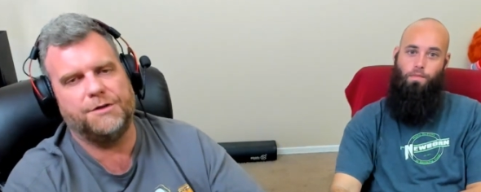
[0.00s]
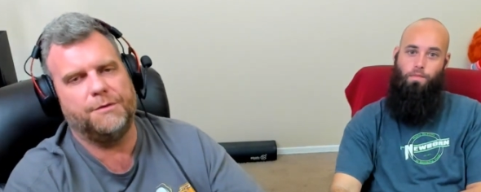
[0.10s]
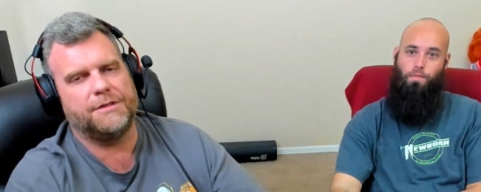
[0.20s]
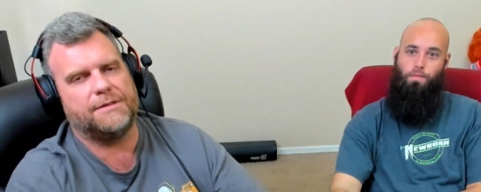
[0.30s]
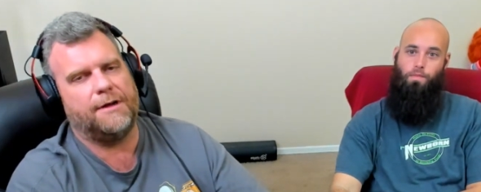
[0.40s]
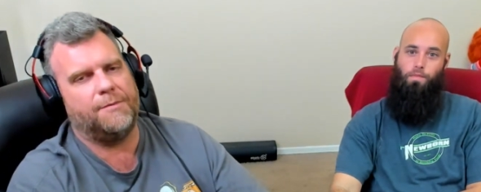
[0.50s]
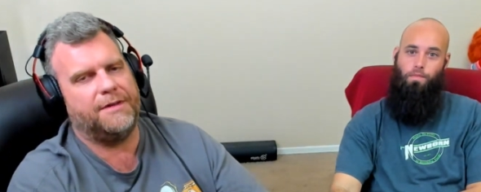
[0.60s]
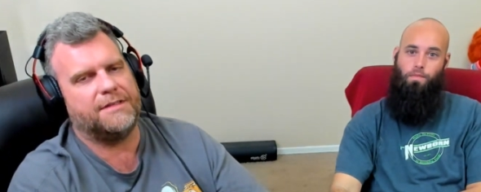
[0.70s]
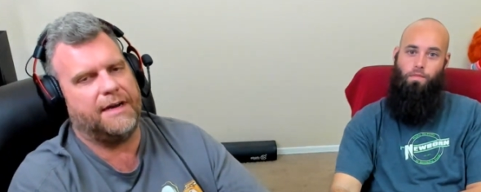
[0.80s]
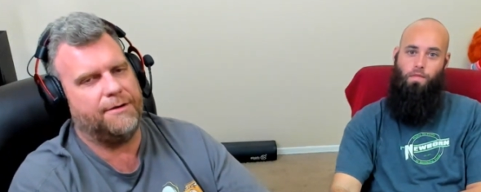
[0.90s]
Speaker 1: new
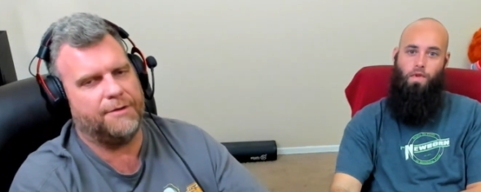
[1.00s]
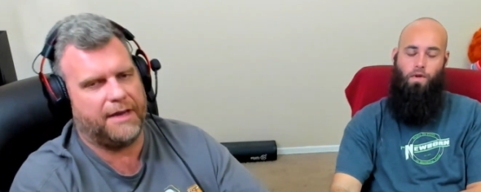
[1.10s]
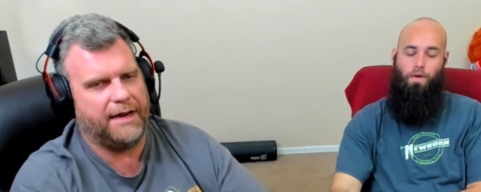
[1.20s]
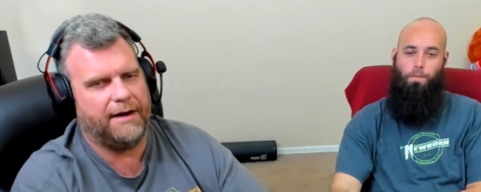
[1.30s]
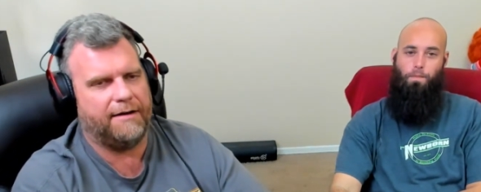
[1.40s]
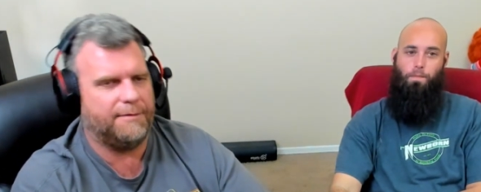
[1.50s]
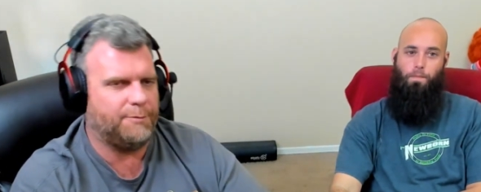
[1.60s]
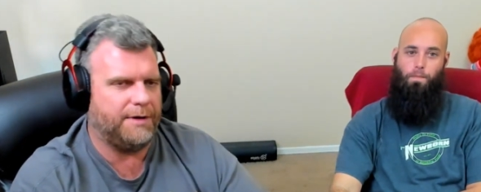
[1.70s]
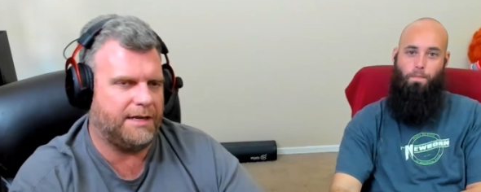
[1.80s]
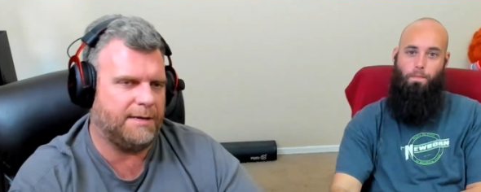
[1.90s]
installments. I don't care
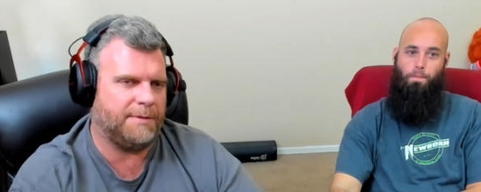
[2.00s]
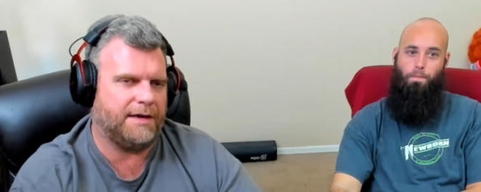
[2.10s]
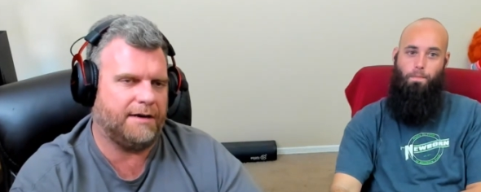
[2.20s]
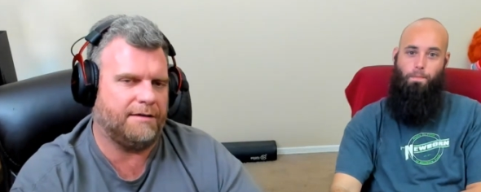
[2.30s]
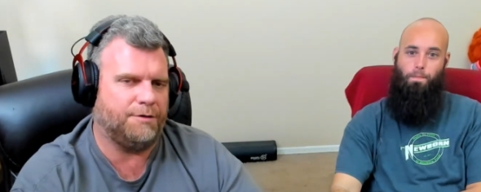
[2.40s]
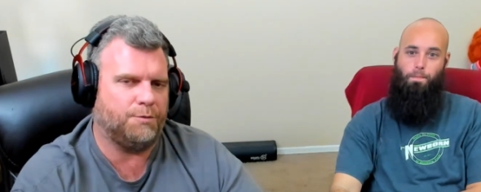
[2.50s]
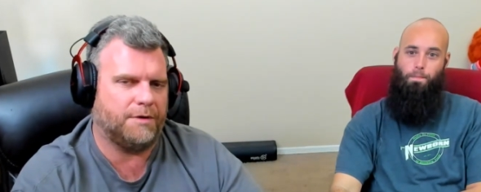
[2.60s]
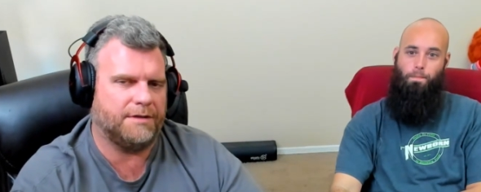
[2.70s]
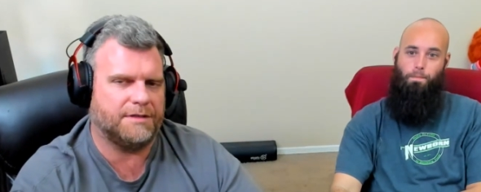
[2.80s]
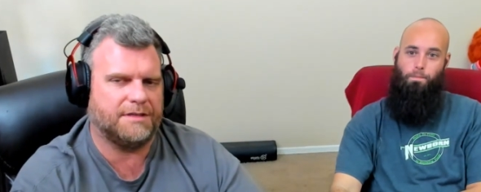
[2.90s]
if we keep getting new
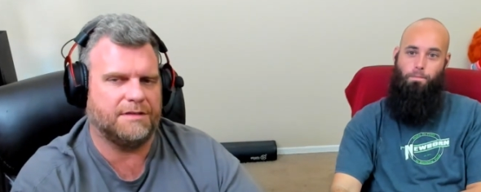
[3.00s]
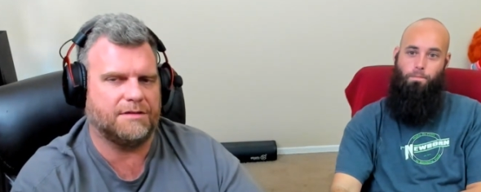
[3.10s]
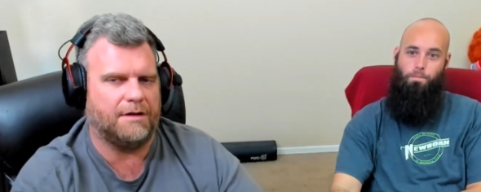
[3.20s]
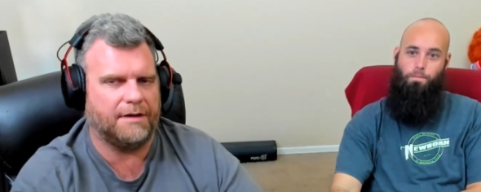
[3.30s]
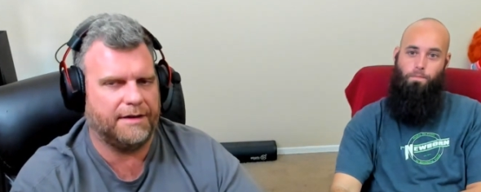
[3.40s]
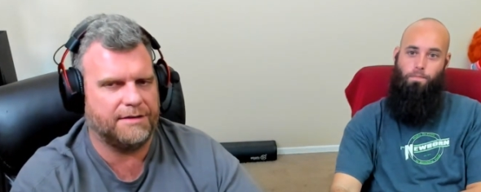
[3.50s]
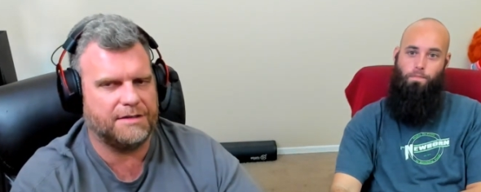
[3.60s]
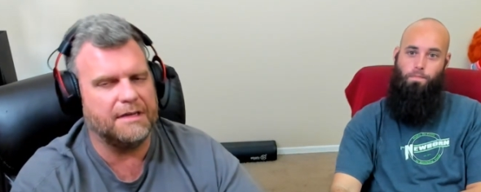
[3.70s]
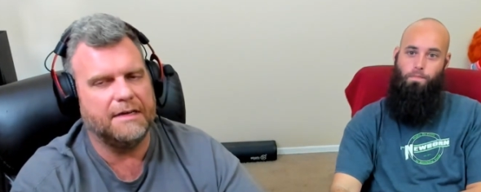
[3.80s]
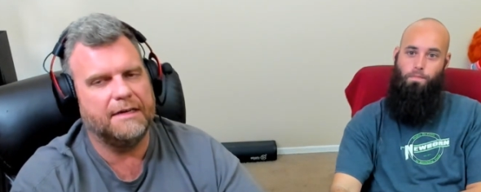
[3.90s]
ones as long
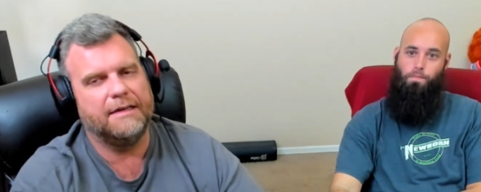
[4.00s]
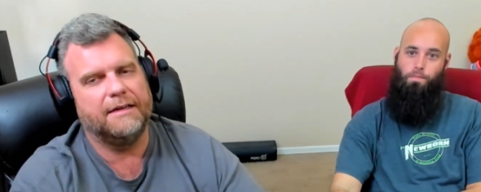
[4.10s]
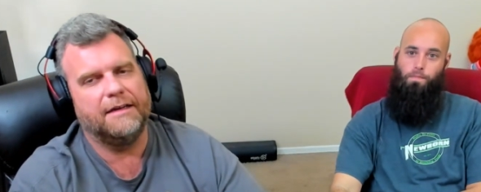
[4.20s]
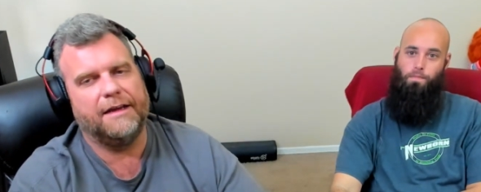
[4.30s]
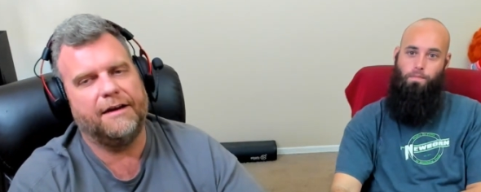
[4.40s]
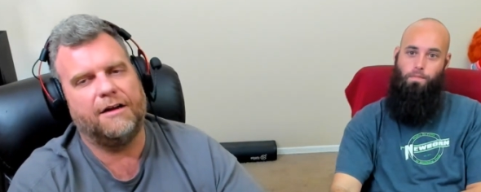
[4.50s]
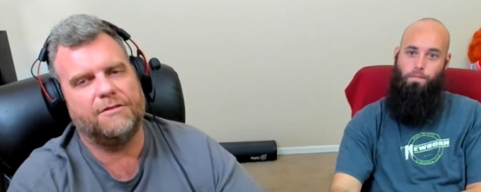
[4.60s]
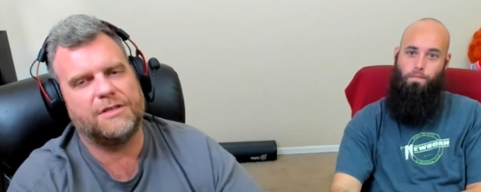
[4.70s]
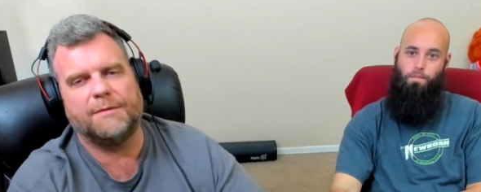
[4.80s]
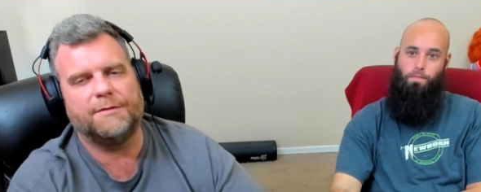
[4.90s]
as, you know,
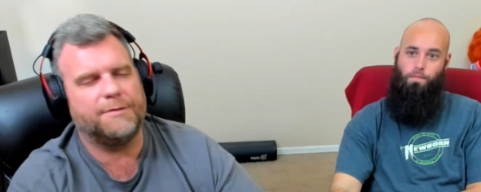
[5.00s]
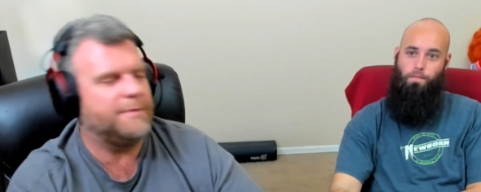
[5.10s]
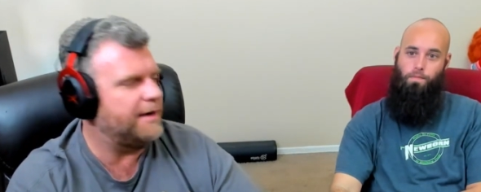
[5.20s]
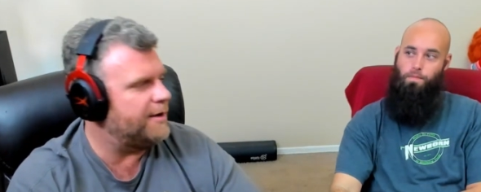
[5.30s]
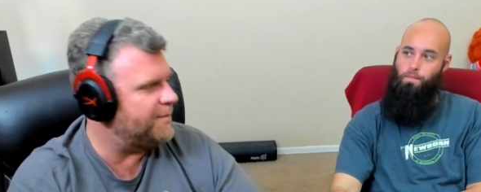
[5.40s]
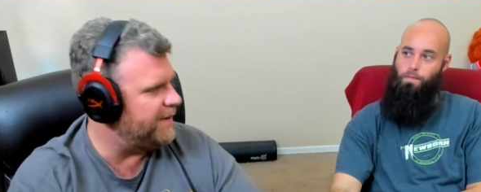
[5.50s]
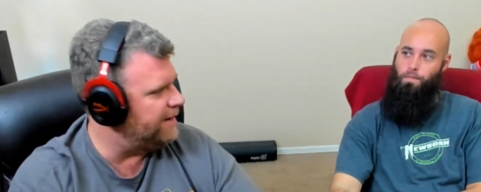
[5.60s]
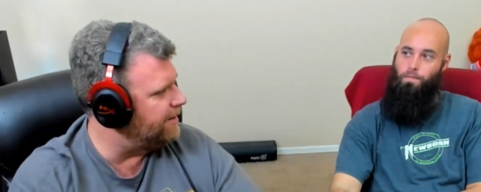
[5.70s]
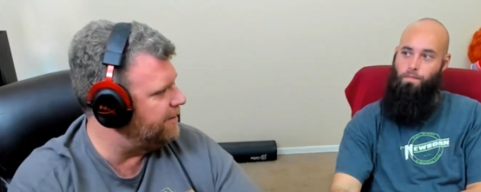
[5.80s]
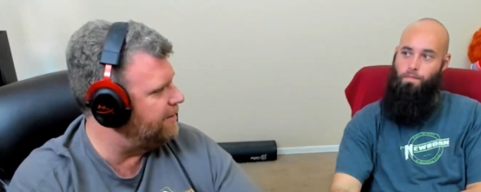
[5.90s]
some of them end up
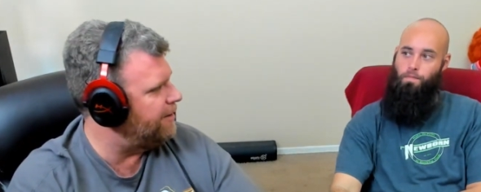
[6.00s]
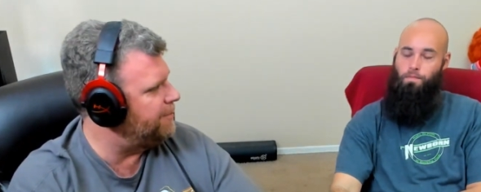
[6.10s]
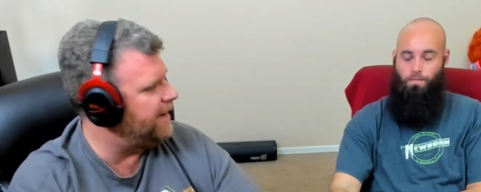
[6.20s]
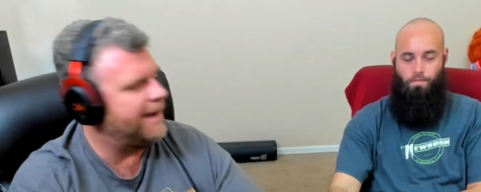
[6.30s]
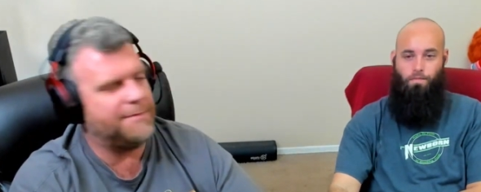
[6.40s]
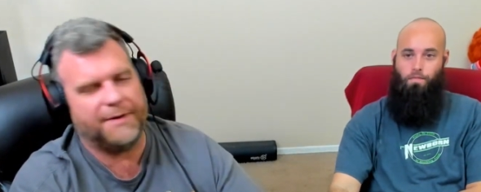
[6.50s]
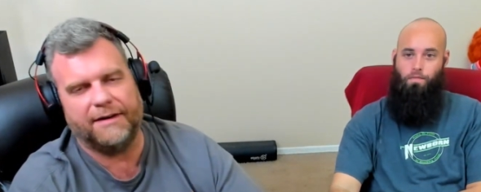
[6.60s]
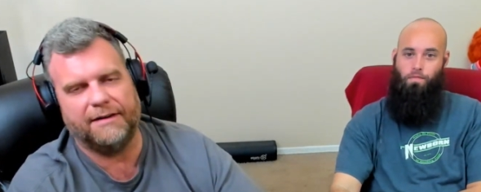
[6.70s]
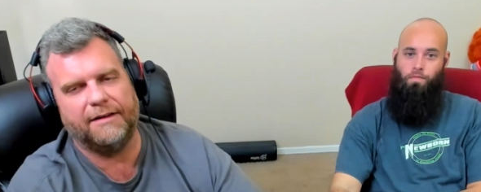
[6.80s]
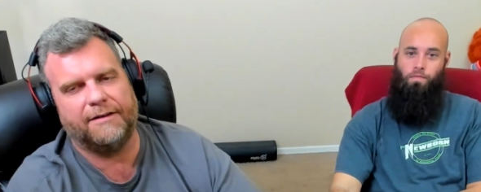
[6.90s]
being good. I'll be happy. Mm
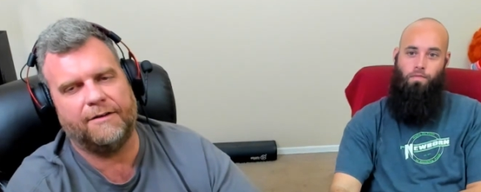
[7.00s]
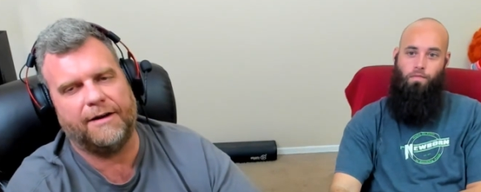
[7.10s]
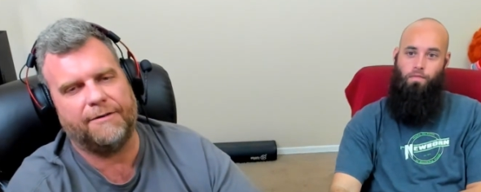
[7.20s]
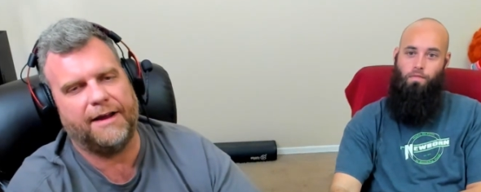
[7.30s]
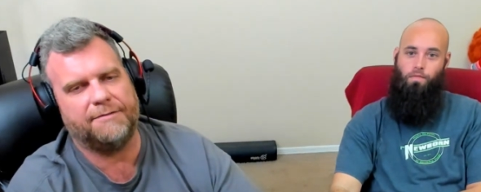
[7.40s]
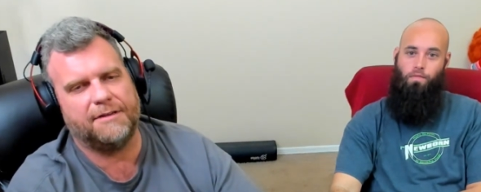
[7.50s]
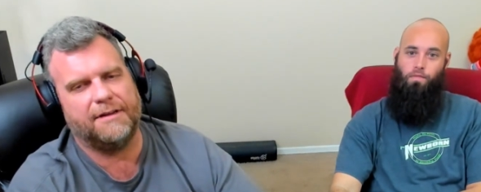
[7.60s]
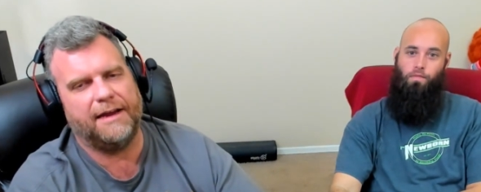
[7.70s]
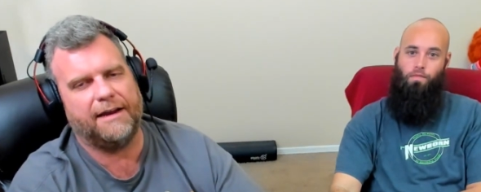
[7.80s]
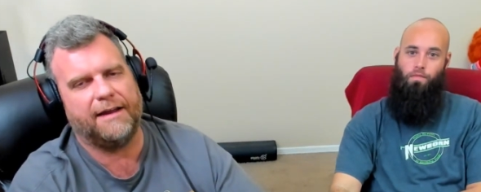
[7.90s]
-hmm. You mm-hmm. know, I don't have to
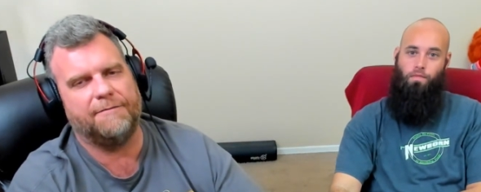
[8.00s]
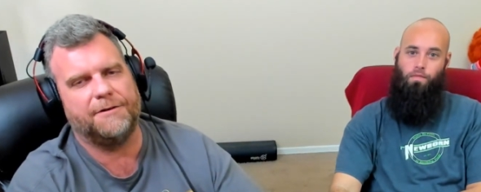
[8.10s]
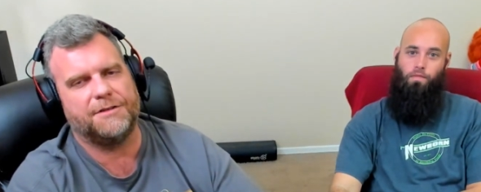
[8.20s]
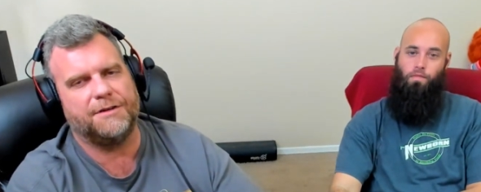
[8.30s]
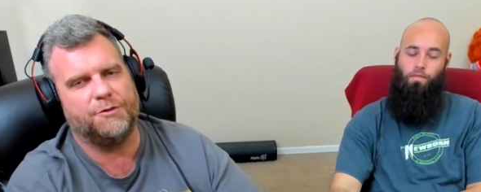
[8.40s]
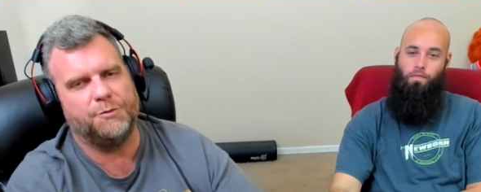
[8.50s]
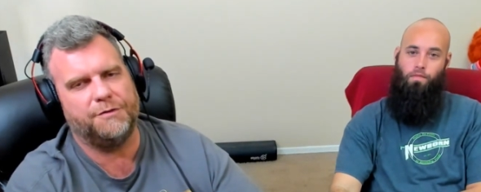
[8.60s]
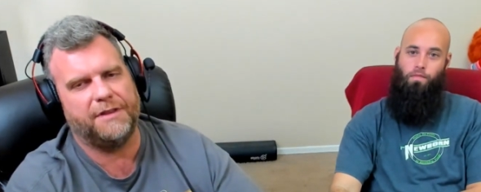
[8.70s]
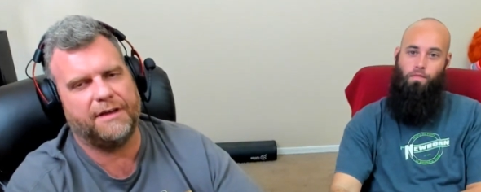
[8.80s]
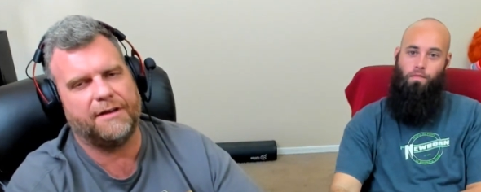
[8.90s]
like every single
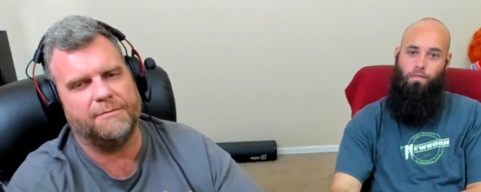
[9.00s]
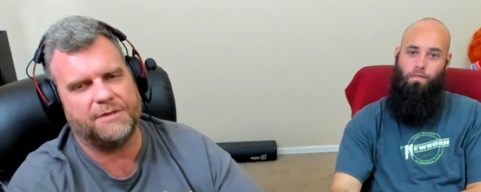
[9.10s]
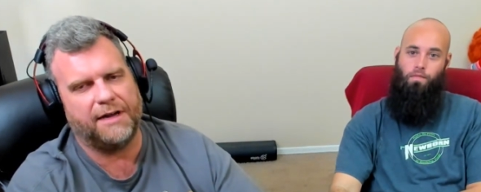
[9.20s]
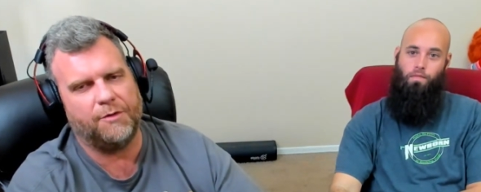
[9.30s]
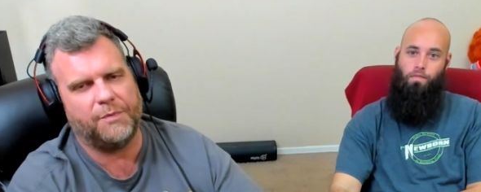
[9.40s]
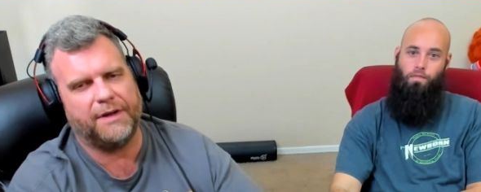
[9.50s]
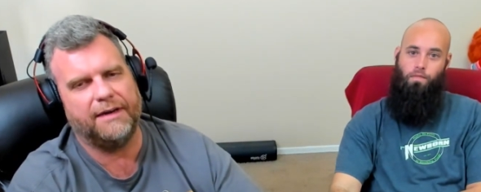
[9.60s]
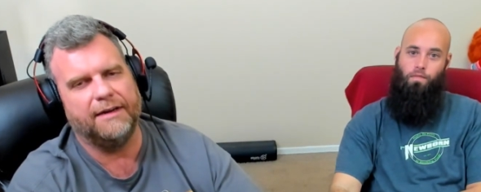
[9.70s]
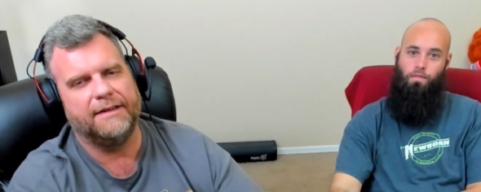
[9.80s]
movie that comes out, but